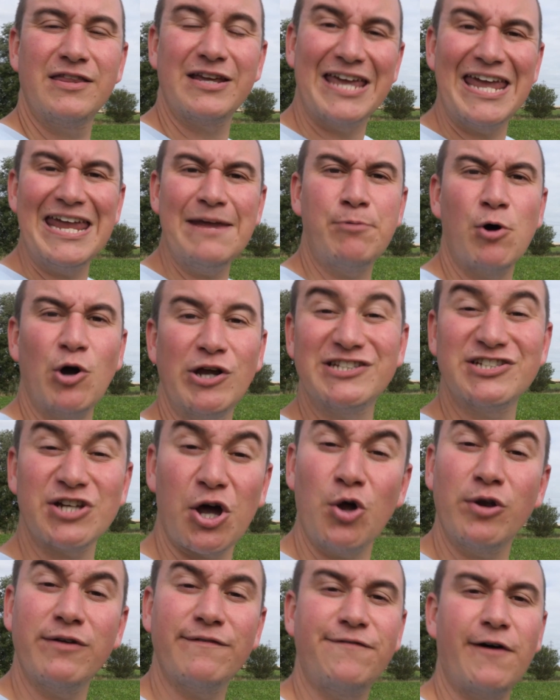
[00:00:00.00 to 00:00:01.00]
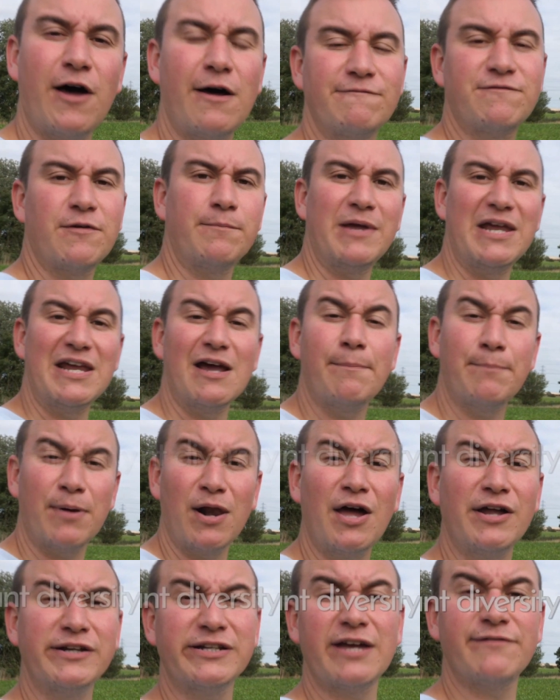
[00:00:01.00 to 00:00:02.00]
key points on farm for me are
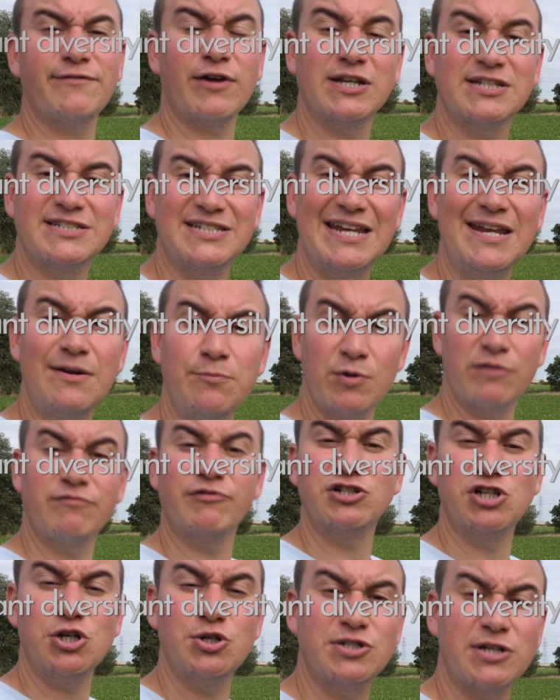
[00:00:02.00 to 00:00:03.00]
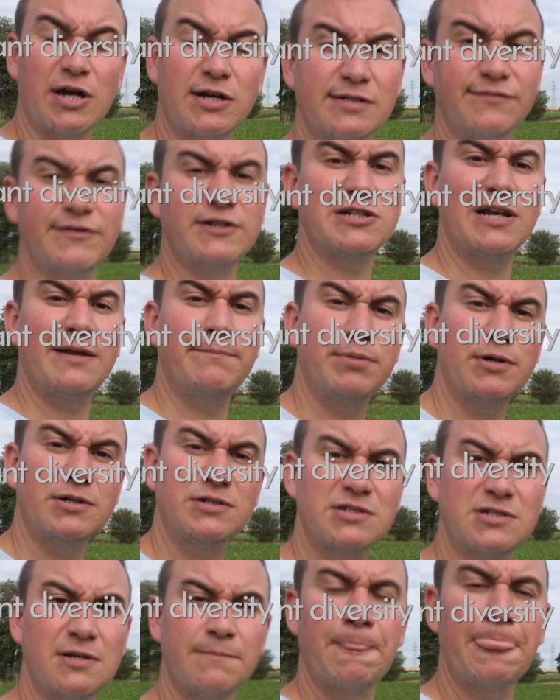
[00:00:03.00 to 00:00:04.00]
plant diversity with reduced artificial
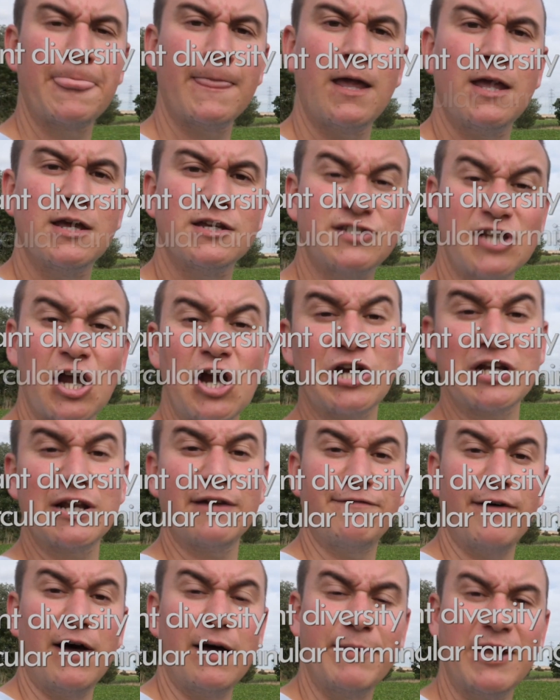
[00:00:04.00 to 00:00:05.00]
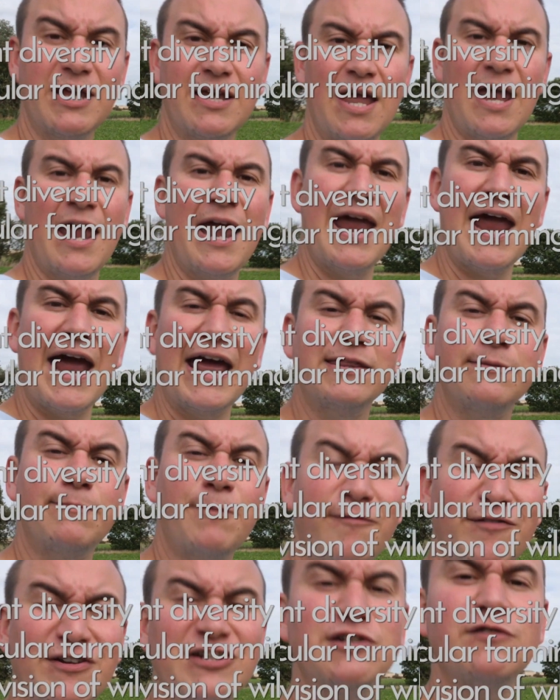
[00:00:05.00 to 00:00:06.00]
inputs, circular farming, and the
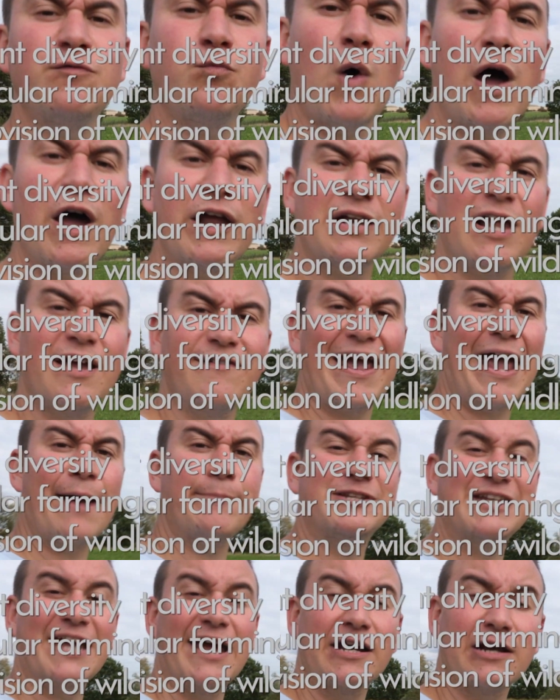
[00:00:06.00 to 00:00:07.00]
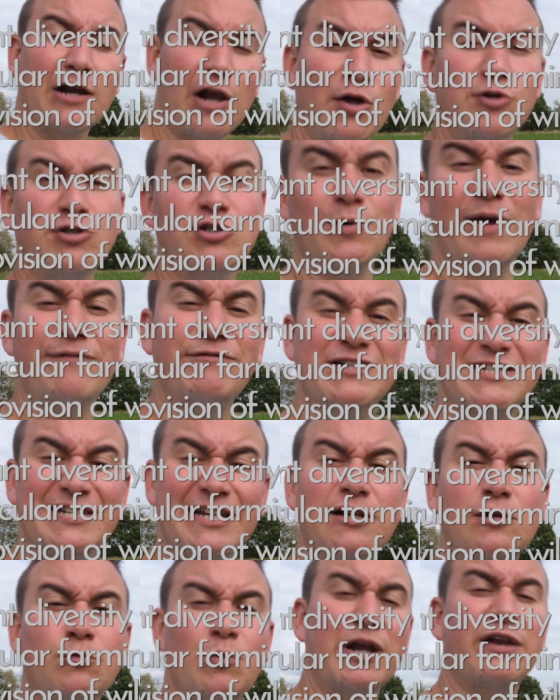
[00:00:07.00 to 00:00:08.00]
provision of wildlife habitat close to every
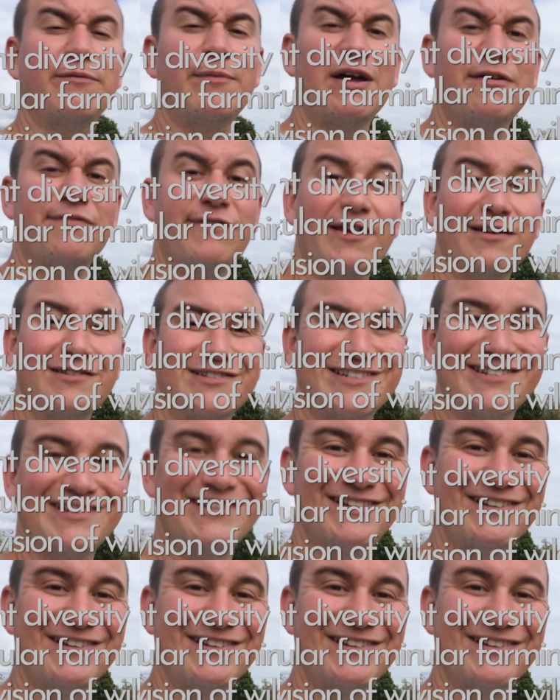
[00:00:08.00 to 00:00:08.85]
single one of my fields.